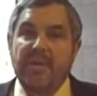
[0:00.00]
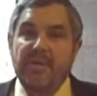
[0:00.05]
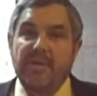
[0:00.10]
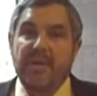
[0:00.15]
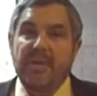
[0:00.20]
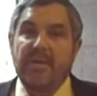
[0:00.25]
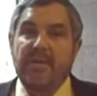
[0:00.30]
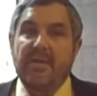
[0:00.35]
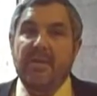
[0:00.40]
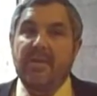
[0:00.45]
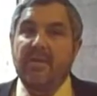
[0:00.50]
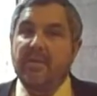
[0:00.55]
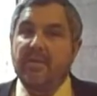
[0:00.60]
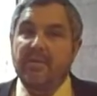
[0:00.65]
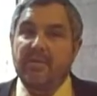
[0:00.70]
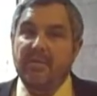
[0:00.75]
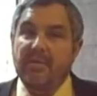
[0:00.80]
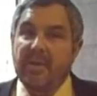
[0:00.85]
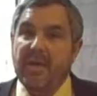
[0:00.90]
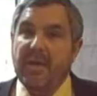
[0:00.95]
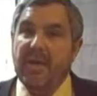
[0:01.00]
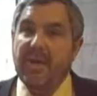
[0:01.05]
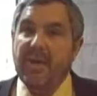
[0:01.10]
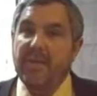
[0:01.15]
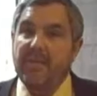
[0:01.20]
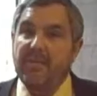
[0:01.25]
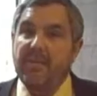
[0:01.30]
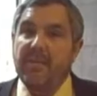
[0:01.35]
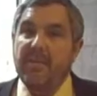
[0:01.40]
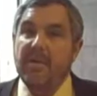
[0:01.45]
is maintained over
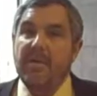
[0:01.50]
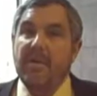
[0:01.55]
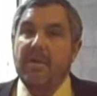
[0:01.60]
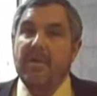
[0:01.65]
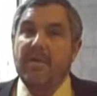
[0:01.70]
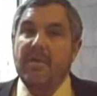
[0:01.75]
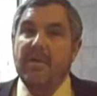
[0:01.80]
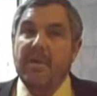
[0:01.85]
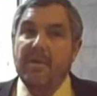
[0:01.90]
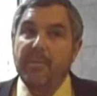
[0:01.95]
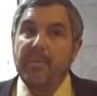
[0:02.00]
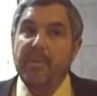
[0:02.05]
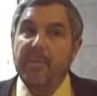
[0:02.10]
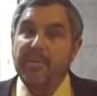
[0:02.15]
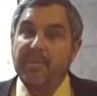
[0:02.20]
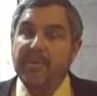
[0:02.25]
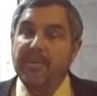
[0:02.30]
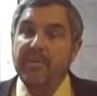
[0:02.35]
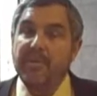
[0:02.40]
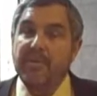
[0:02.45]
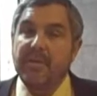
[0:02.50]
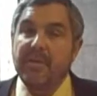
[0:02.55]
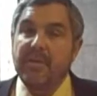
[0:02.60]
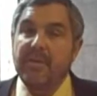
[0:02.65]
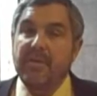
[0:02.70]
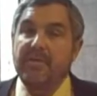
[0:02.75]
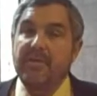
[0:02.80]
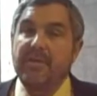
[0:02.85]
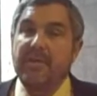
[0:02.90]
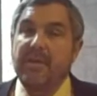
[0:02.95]
time, in
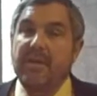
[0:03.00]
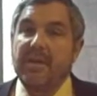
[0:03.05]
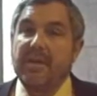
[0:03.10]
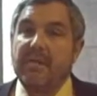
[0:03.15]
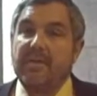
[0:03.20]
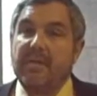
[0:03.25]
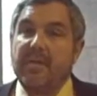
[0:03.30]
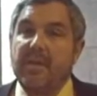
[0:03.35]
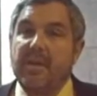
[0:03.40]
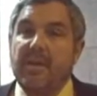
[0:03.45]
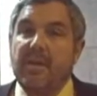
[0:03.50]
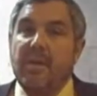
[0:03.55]
perpetuity over time,